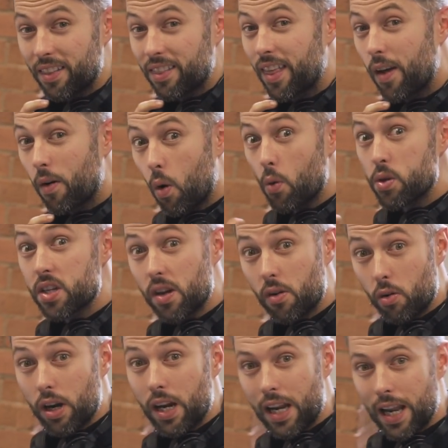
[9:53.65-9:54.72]
they're always in a
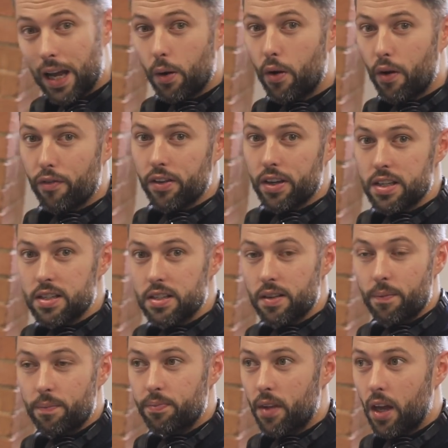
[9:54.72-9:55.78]
really loud office
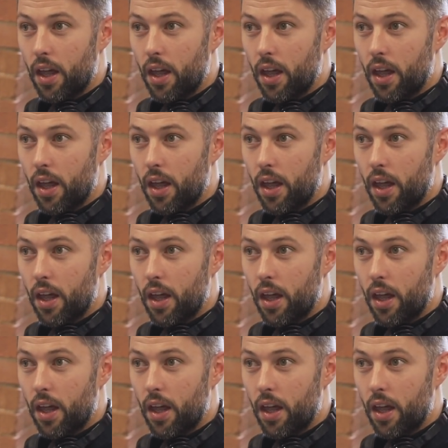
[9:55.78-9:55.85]
yeah.